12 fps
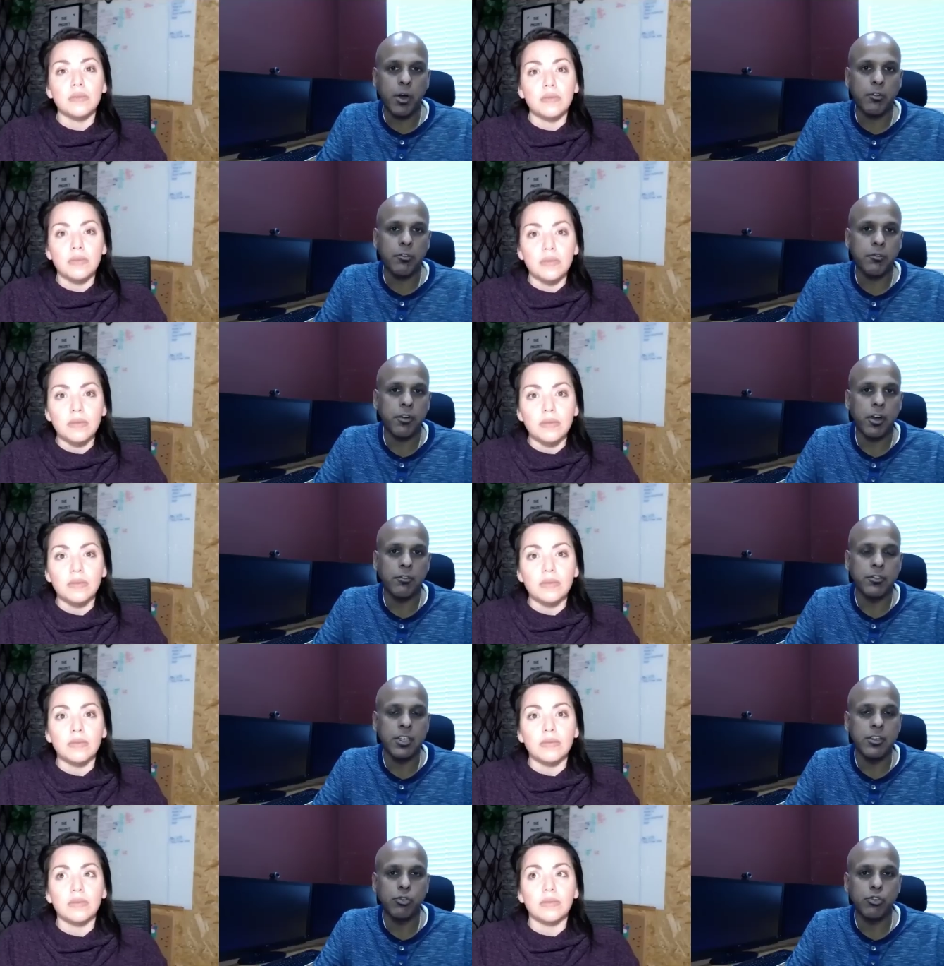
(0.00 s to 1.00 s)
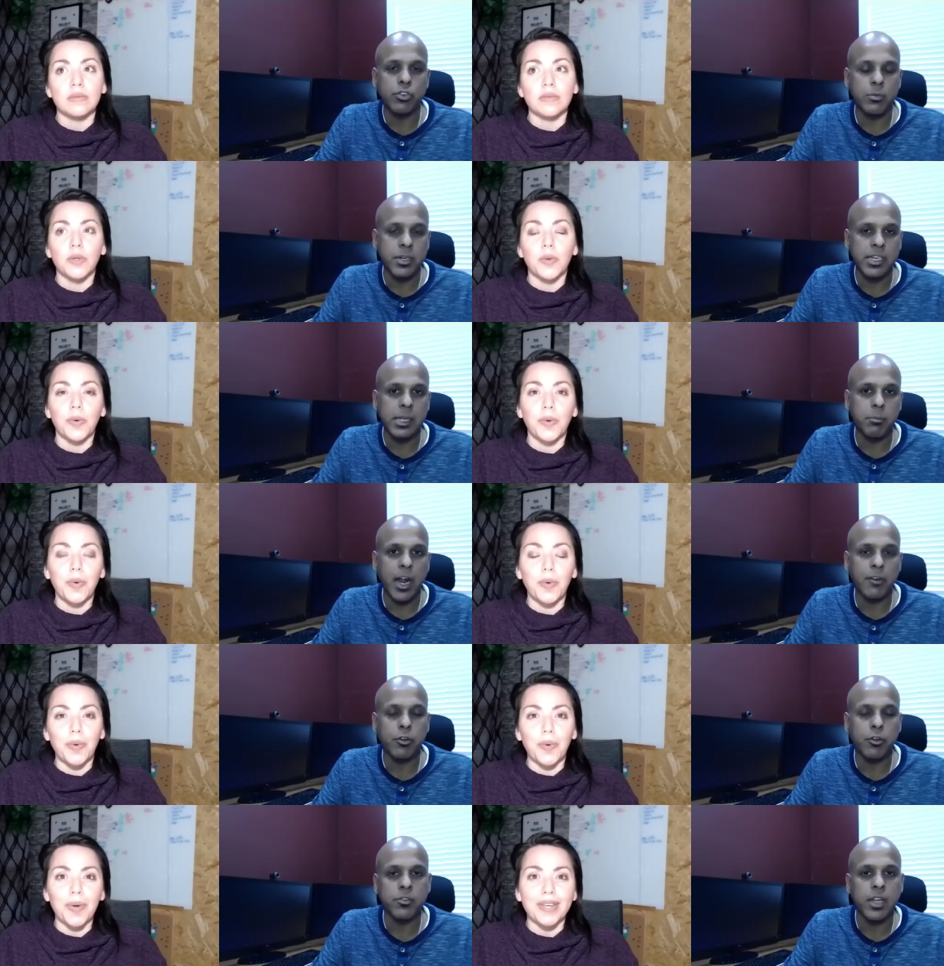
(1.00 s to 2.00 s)
Speaker 1: of of these social media
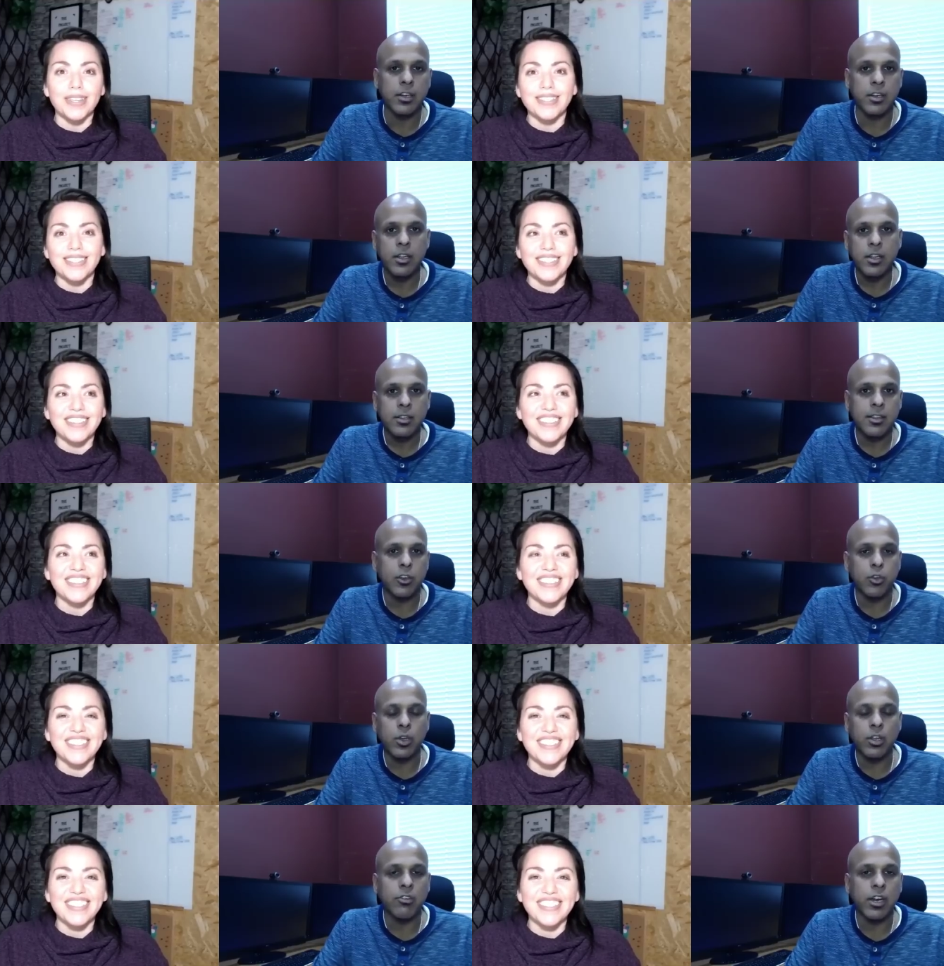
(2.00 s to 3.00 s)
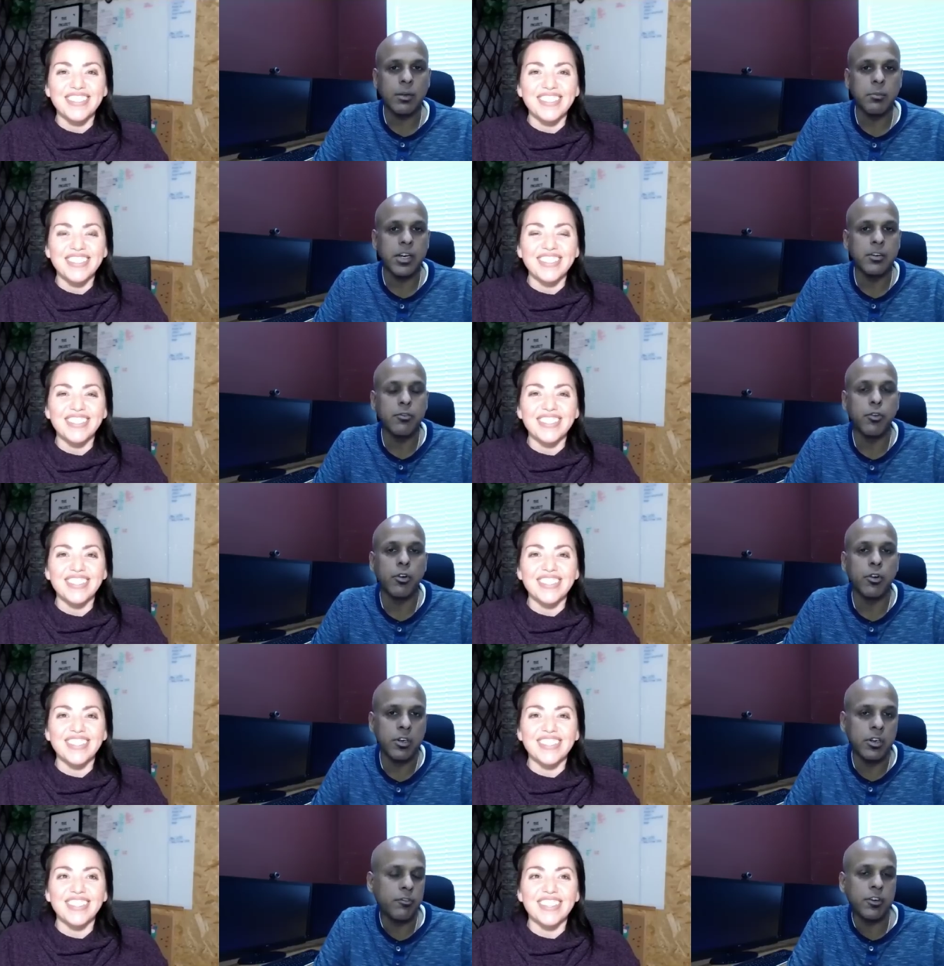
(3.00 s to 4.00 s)
platforms that that you can recommend
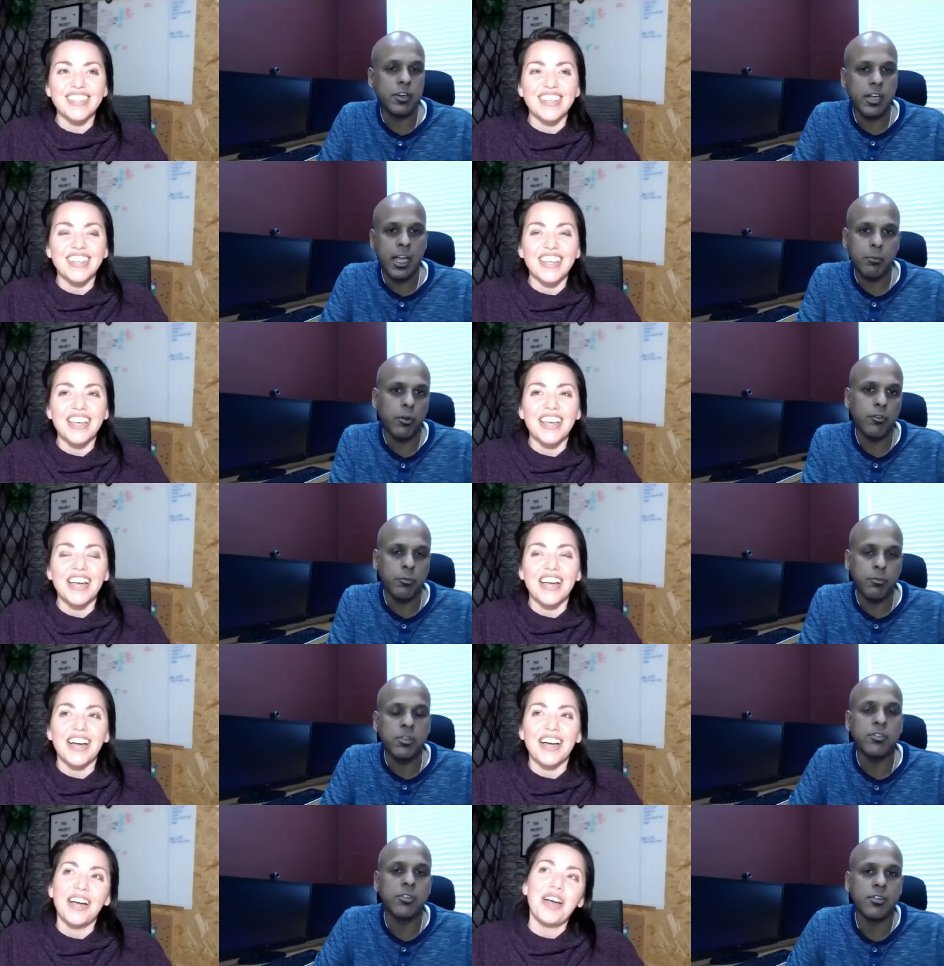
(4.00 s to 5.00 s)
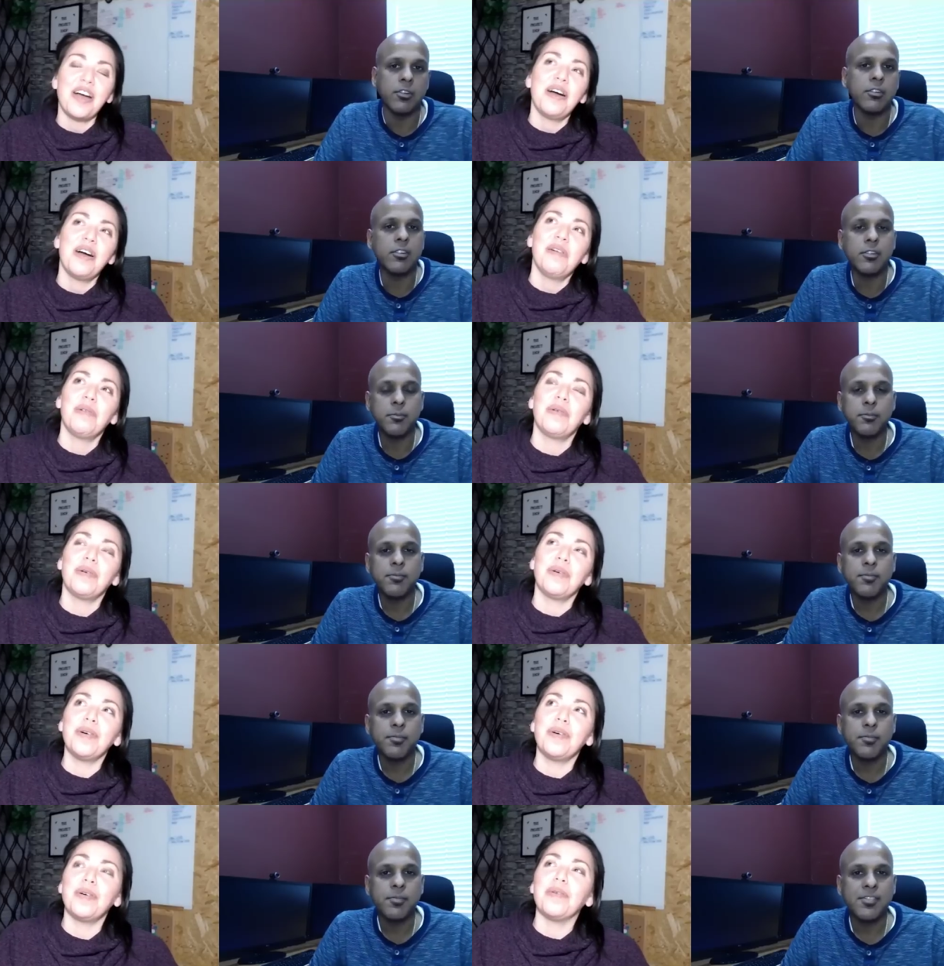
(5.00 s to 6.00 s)
for different type of businesses
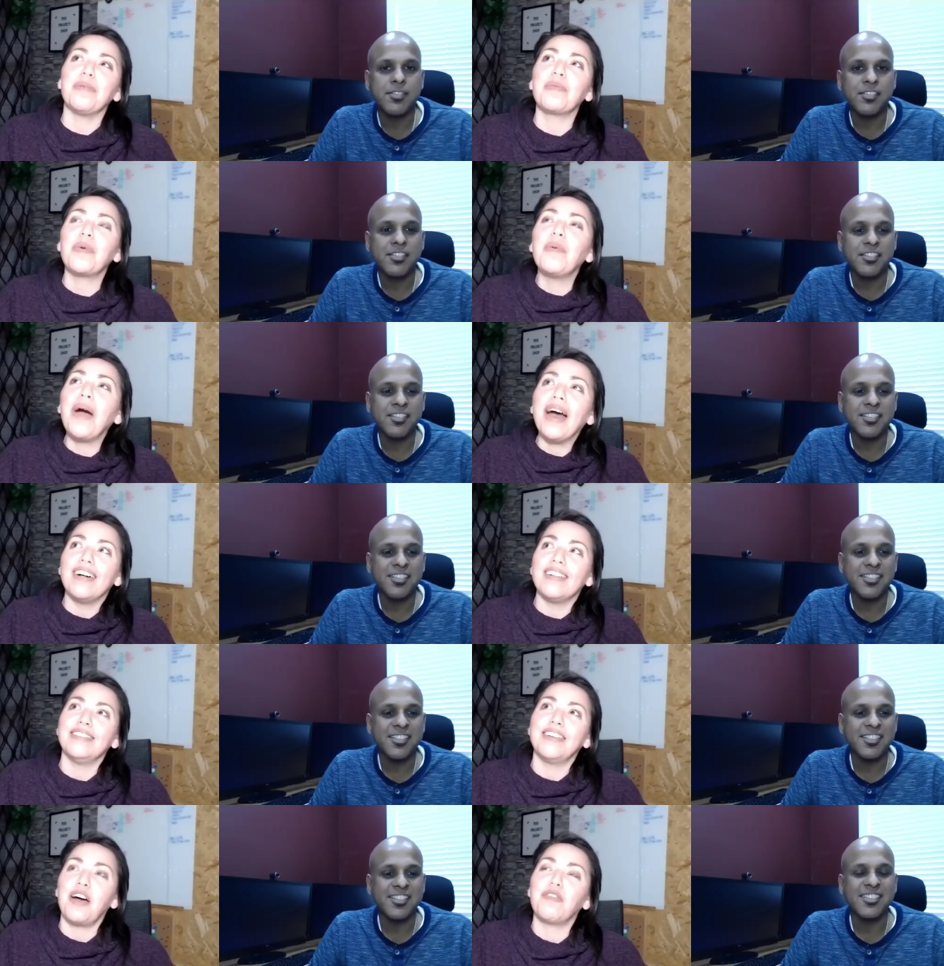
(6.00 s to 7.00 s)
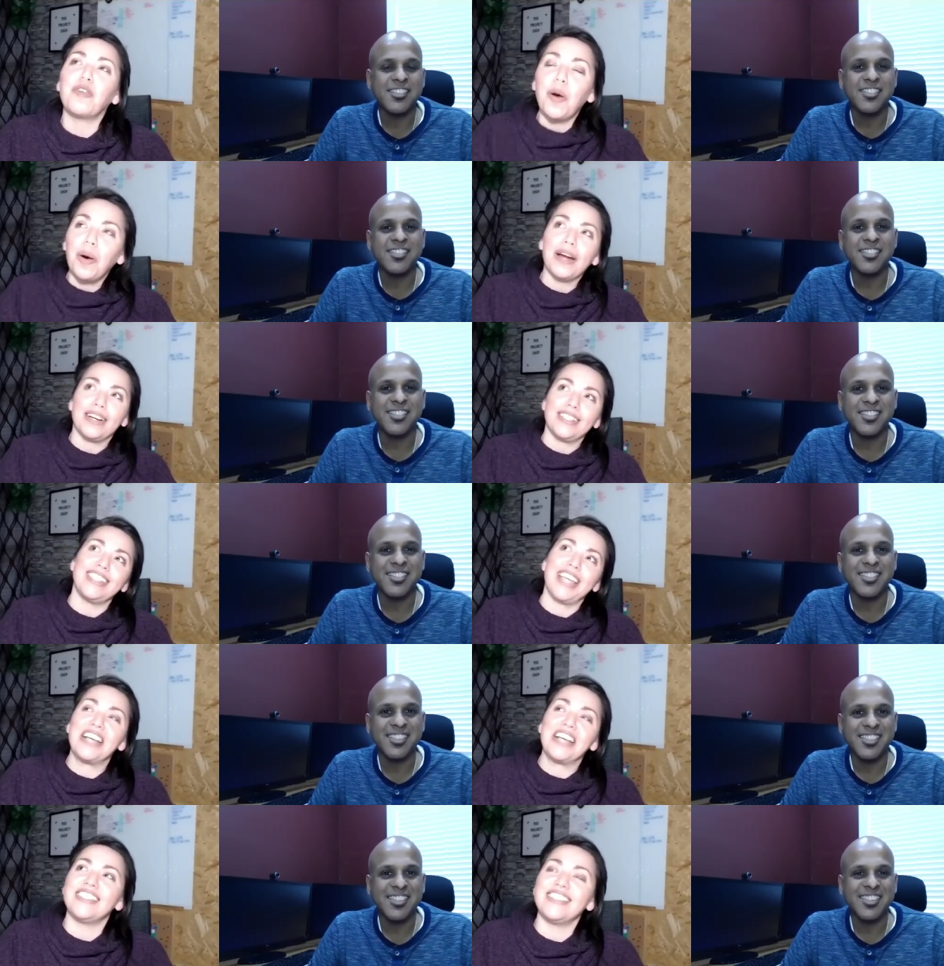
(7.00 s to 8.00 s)
Speaker 2: Oh, well, of course.
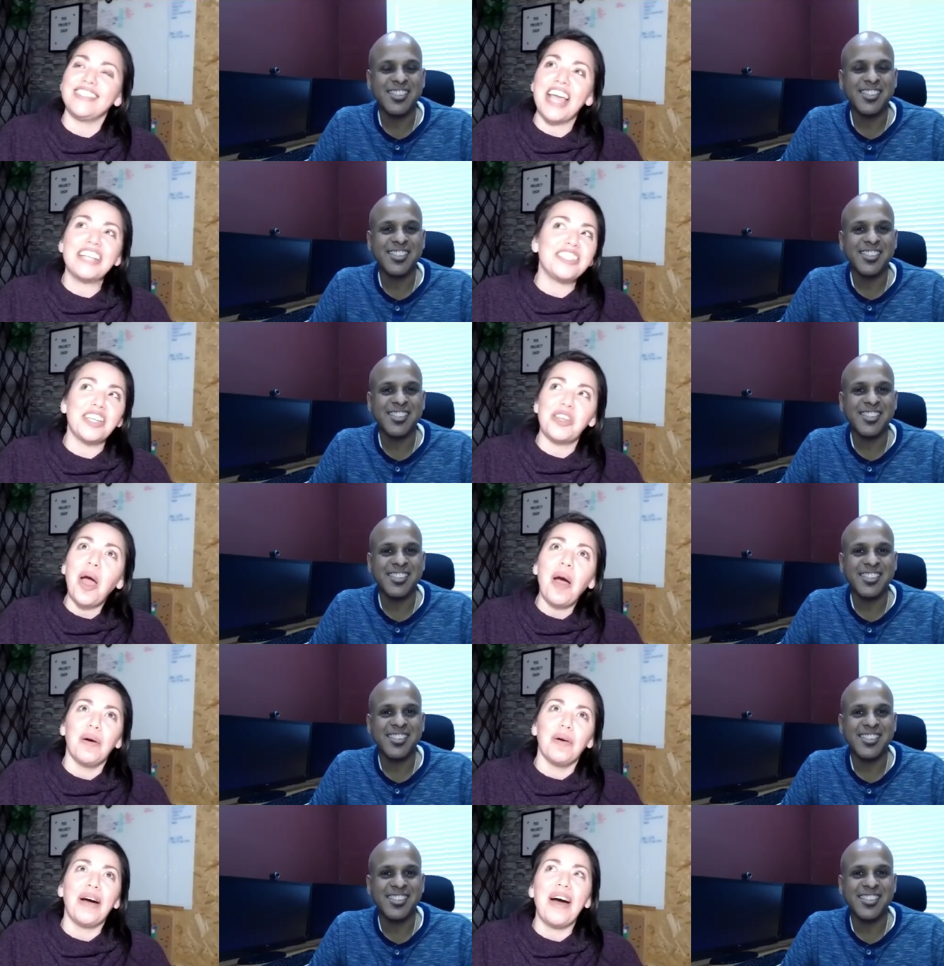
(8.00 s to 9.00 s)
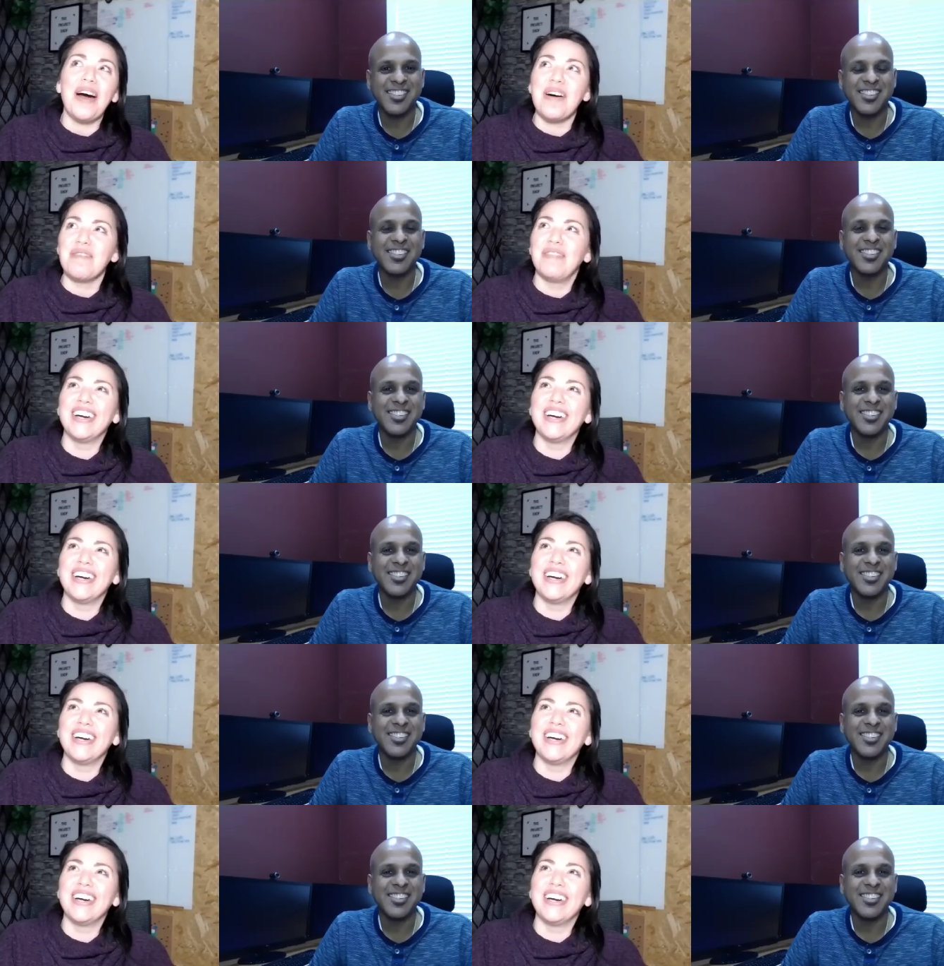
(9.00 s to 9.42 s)
Yes, yes, and no. Um,